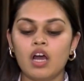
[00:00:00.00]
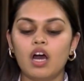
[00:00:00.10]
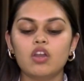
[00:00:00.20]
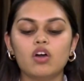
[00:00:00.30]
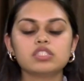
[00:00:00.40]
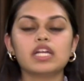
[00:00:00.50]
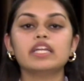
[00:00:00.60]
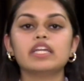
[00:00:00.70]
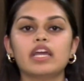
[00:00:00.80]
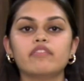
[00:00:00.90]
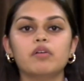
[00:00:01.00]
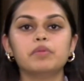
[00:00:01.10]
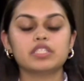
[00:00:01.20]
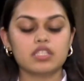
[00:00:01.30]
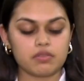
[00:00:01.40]
A long-standing
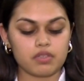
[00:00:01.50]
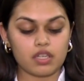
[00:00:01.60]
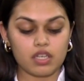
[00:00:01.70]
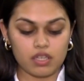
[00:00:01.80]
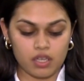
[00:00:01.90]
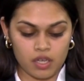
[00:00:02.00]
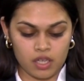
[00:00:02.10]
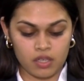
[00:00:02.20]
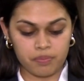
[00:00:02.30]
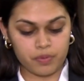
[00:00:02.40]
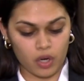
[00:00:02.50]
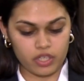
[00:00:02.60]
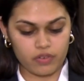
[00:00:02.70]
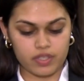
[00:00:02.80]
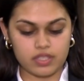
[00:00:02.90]
environmental
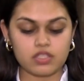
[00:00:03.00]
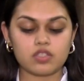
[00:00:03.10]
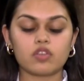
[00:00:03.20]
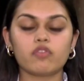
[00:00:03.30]
controversies